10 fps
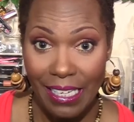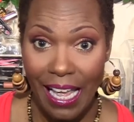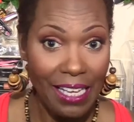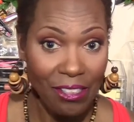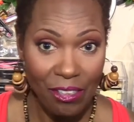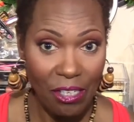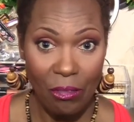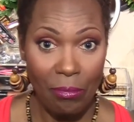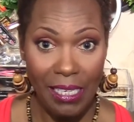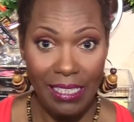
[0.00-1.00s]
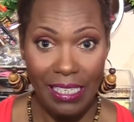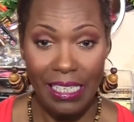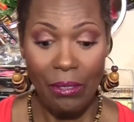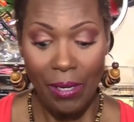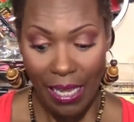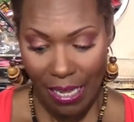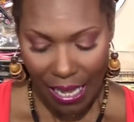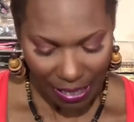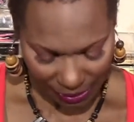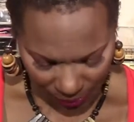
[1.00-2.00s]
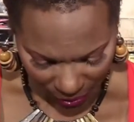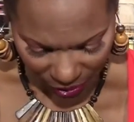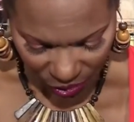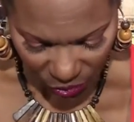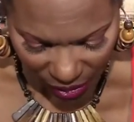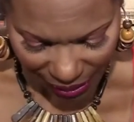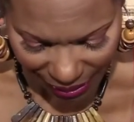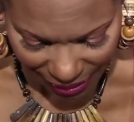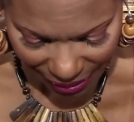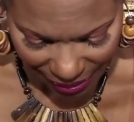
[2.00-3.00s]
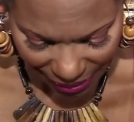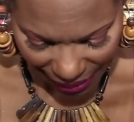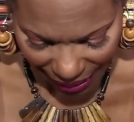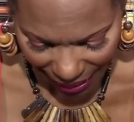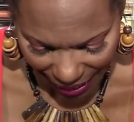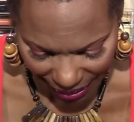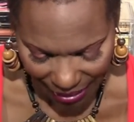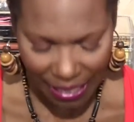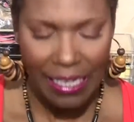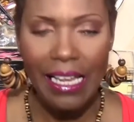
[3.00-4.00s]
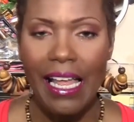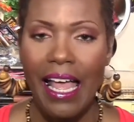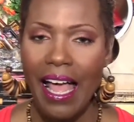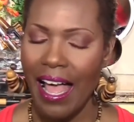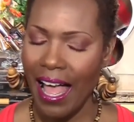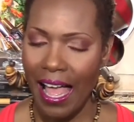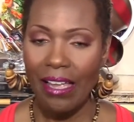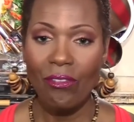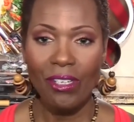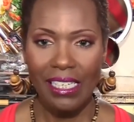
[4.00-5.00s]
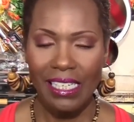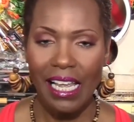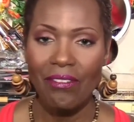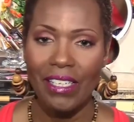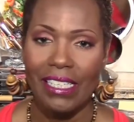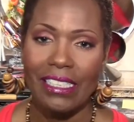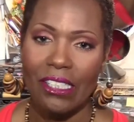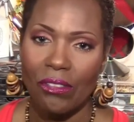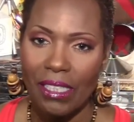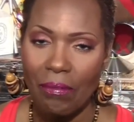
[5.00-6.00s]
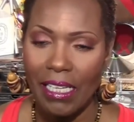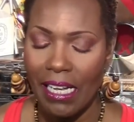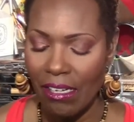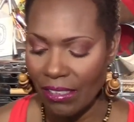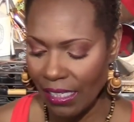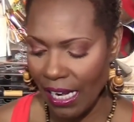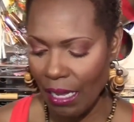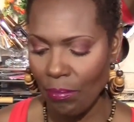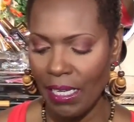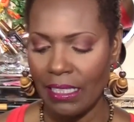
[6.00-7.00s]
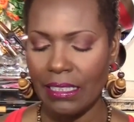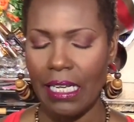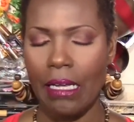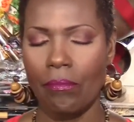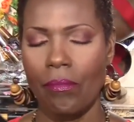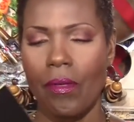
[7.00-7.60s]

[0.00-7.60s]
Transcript: I don't know, but anyway, it smells really good and I really love it. So something else that I picked up